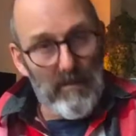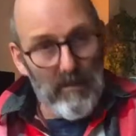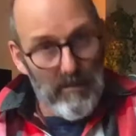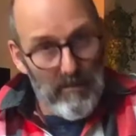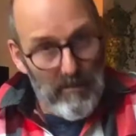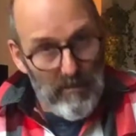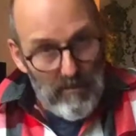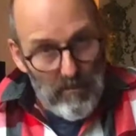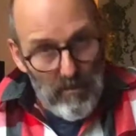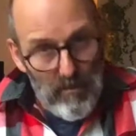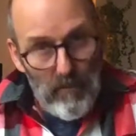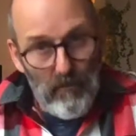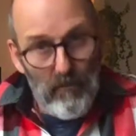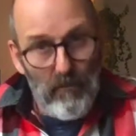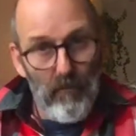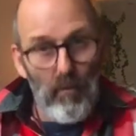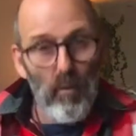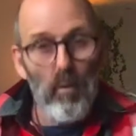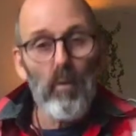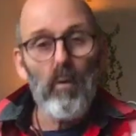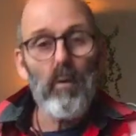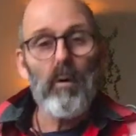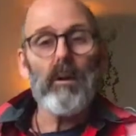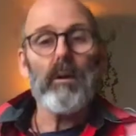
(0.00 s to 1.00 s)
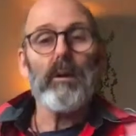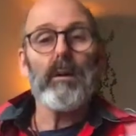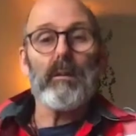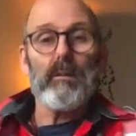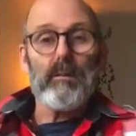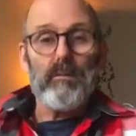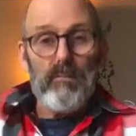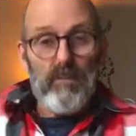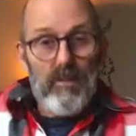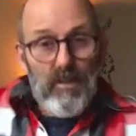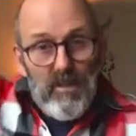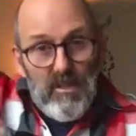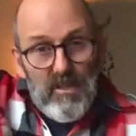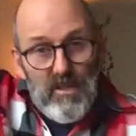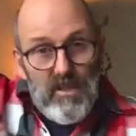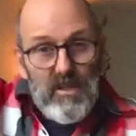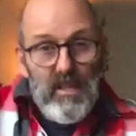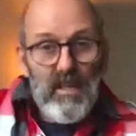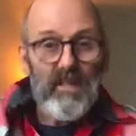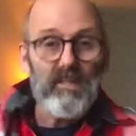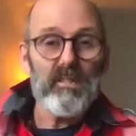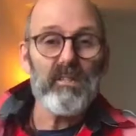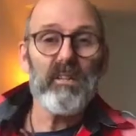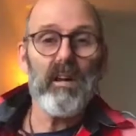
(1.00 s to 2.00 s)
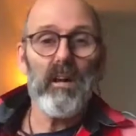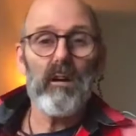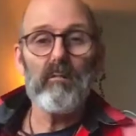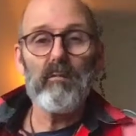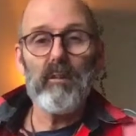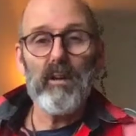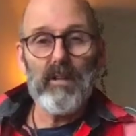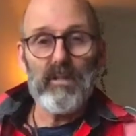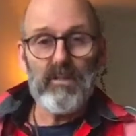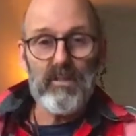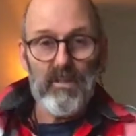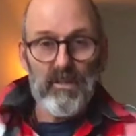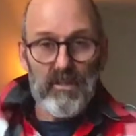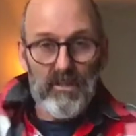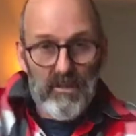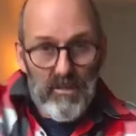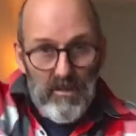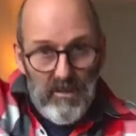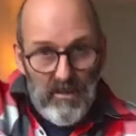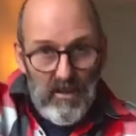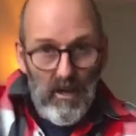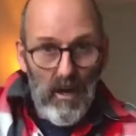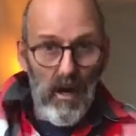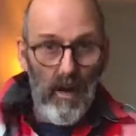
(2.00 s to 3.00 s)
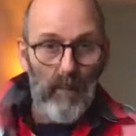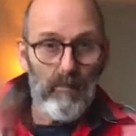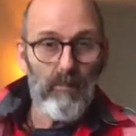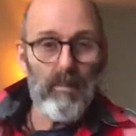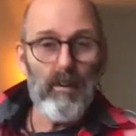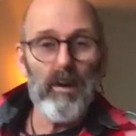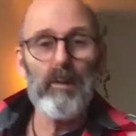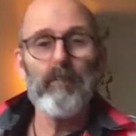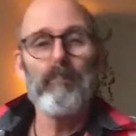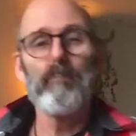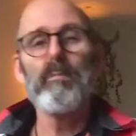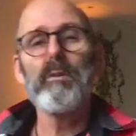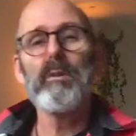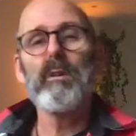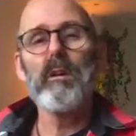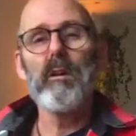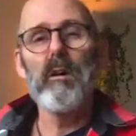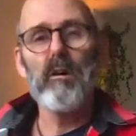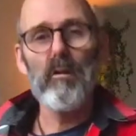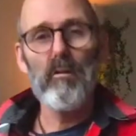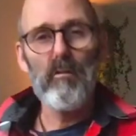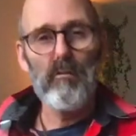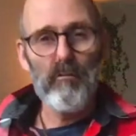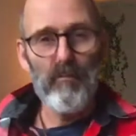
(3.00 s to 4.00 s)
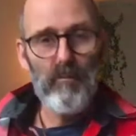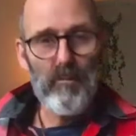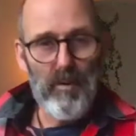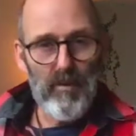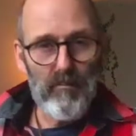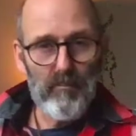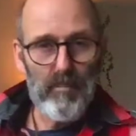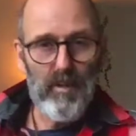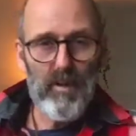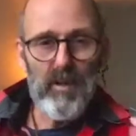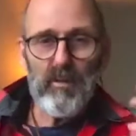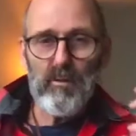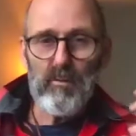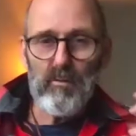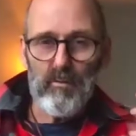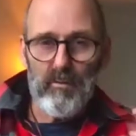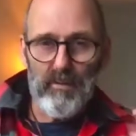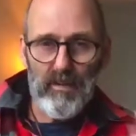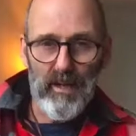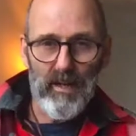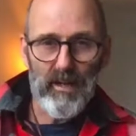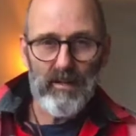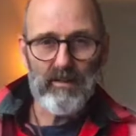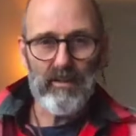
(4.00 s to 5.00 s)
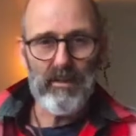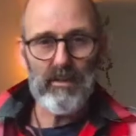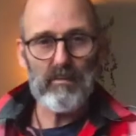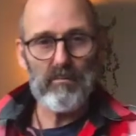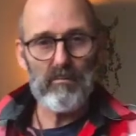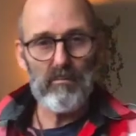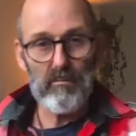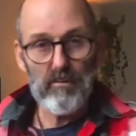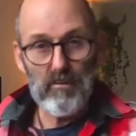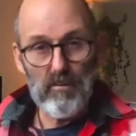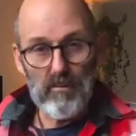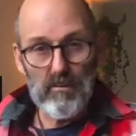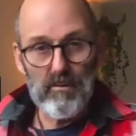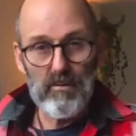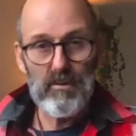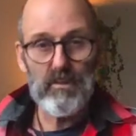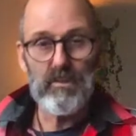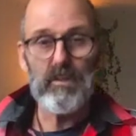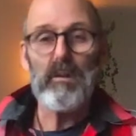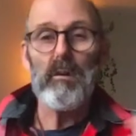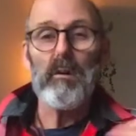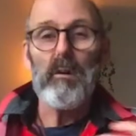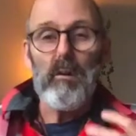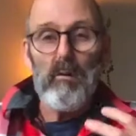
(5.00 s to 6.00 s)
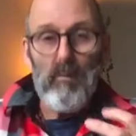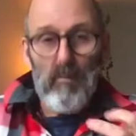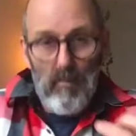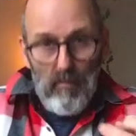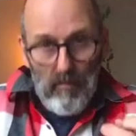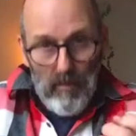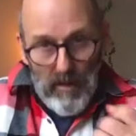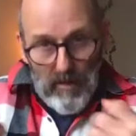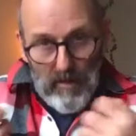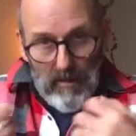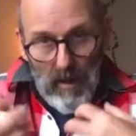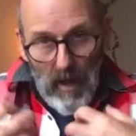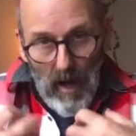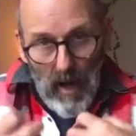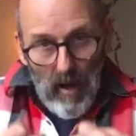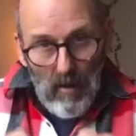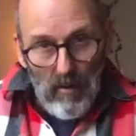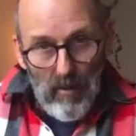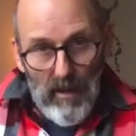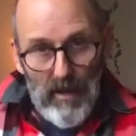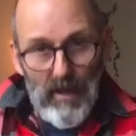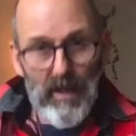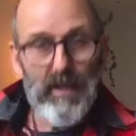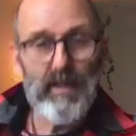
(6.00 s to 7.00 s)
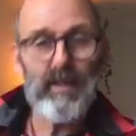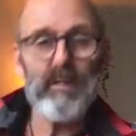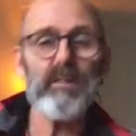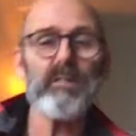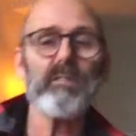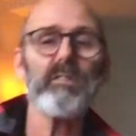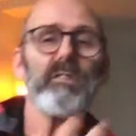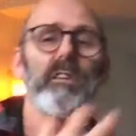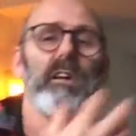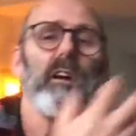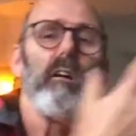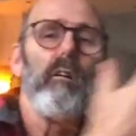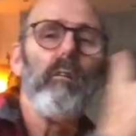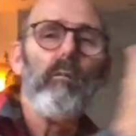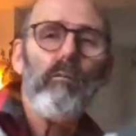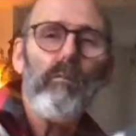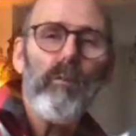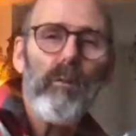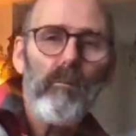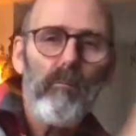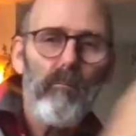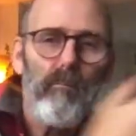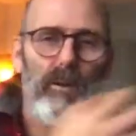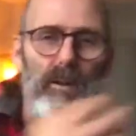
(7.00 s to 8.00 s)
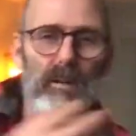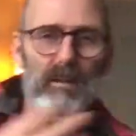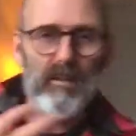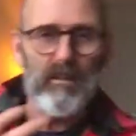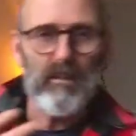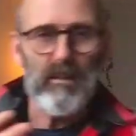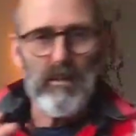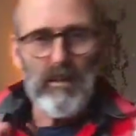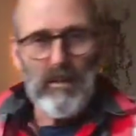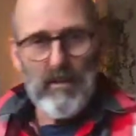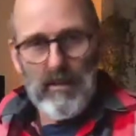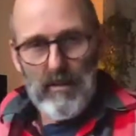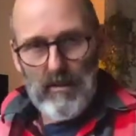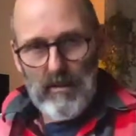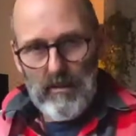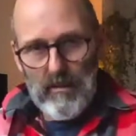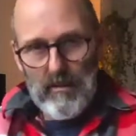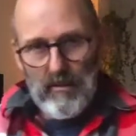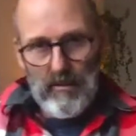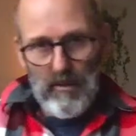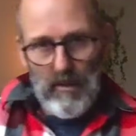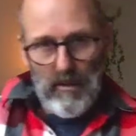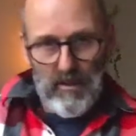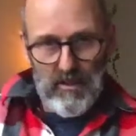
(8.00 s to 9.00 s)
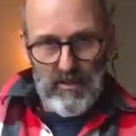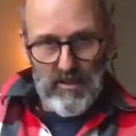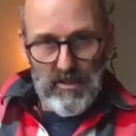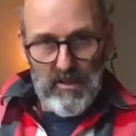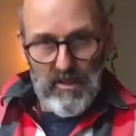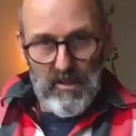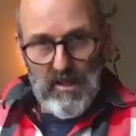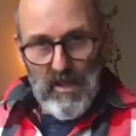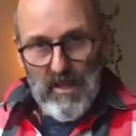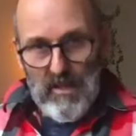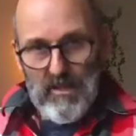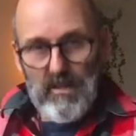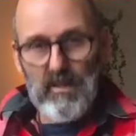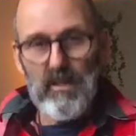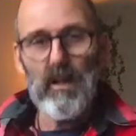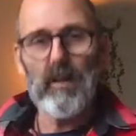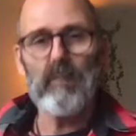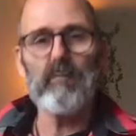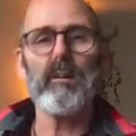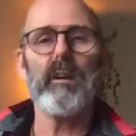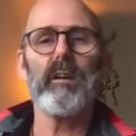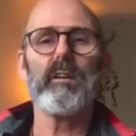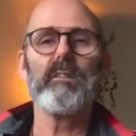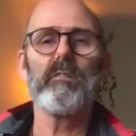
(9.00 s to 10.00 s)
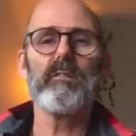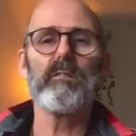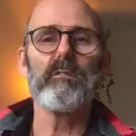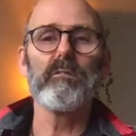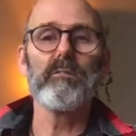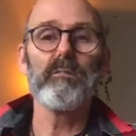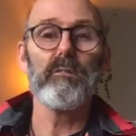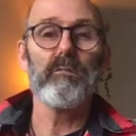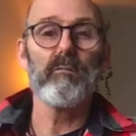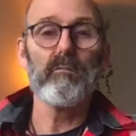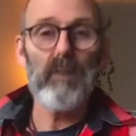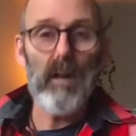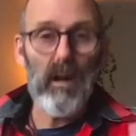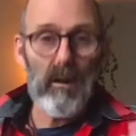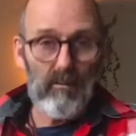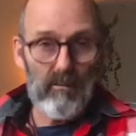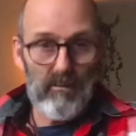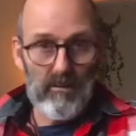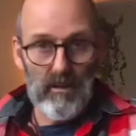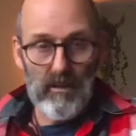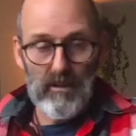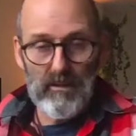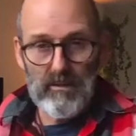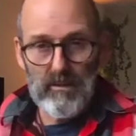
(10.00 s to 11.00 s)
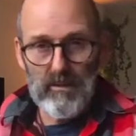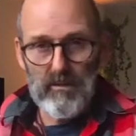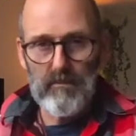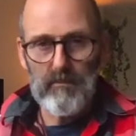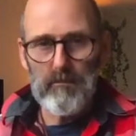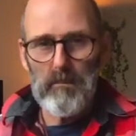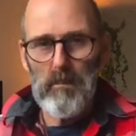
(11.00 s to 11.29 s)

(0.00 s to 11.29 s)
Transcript: to the 6 directions, up and below. We've been connecting the runes with our inner self and with the 6 directions around us.